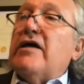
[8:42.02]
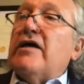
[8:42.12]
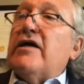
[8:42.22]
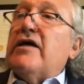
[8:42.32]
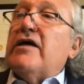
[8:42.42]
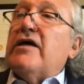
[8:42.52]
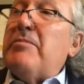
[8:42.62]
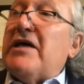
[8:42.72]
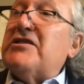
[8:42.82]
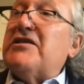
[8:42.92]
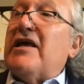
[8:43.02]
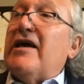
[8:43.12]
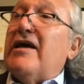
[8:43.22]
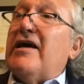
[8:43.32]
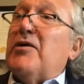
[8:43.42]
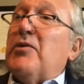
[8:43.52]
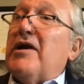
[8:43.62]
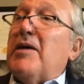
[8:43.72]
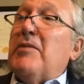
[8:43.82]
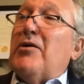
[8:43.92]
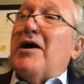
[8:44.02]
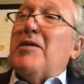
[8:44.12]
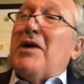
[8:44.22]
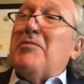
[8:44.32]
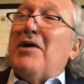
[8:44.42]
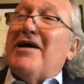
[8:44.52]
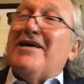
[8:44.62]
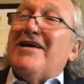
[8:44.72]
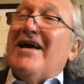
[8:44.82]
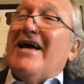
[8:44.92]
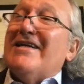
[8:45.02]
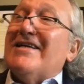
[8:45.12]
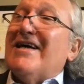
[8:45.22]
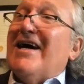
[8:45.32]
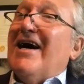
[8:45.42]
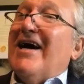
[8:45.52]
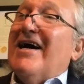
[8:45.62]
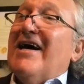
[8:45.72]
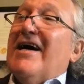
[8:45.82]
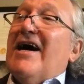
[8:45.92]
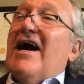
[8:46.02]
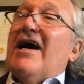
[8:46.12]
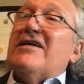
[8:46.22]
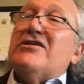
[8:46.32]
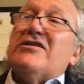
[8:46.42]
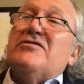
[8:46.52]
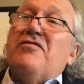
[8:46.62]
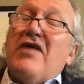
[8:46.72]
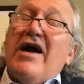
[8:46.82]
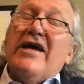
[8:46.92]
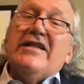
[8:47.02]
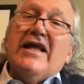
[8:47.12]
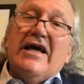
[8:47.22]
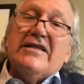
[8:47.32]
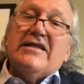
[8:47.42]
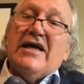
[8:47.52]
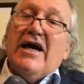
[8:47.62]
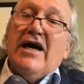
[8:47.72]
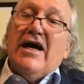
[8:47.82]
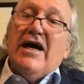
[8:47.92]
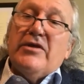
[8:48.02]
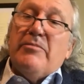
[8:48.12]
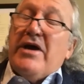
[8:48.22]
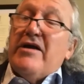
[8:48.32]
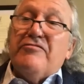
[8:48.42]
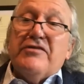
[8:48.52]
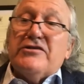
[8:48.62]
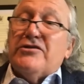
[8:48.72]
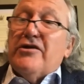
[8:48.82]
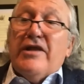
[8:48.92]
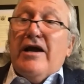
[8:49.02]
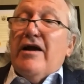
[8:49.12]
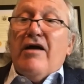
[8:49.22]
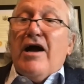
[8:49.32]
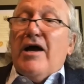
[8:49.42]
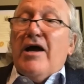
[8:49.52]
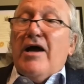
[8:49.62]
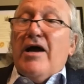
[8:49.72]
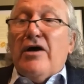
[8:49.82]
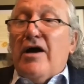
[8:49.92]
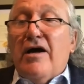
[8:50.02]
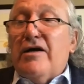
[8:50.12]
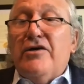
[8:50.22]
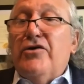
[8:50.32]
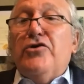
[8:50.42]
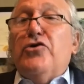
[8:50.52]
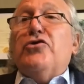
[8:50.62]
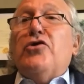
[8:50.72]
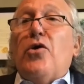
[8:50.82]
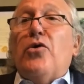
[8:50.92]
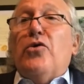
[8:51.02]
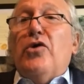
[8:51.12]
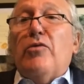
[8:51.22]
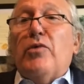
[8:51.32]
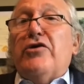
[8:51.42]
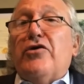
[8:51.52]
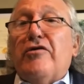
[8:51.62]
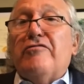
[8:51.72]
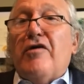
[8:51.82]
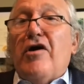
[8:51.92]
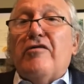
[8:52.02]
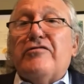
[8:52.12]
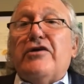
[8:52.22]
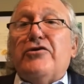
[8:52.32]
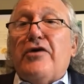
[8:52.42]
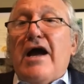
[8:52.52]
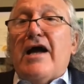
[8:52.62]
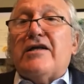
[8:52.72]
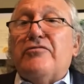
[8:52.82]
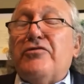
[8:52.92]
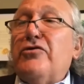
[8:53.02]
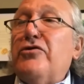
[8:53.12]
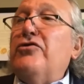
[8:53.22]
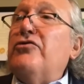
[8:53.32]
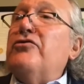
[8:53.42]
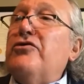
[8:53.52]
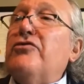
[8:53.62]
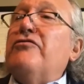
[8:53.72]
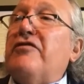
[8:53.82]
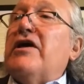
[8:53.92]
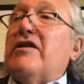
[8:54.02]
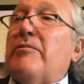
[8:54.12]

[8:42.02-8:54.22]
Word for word: I do some of my best thinking when I'm out on my bike. And mm-hmm. uh, I just find that uh, the benefits are there. I mean, you, you know, when you're involved and you're active, you, you, you feel the